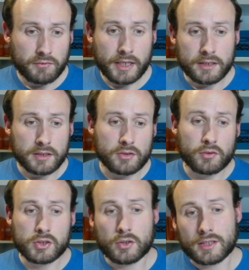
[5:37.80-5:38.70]
rate, as
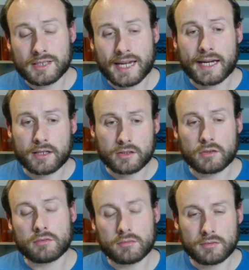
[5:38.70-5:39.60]
long as you can attack.
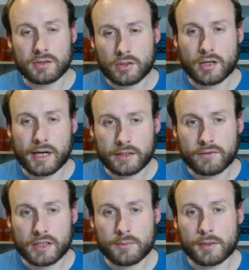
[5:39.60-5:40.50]
So kind
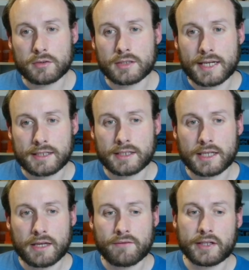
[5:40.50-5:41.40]
of need to be able to attack to
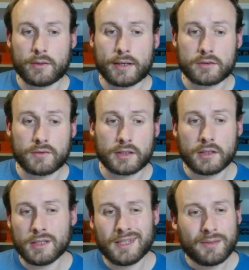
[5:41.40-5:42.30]
get that value out of it.
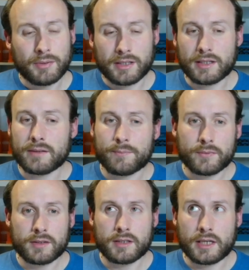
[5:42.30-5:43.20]
But
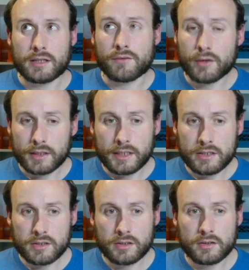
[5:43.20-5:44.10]
at the very
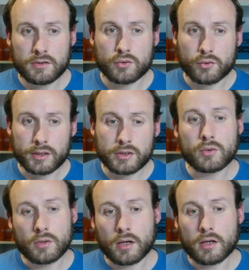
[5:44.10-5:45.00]
least, drawing
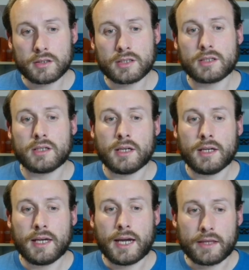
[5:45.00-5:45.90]
2 cards
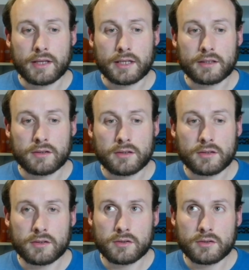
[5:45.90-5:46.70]
and then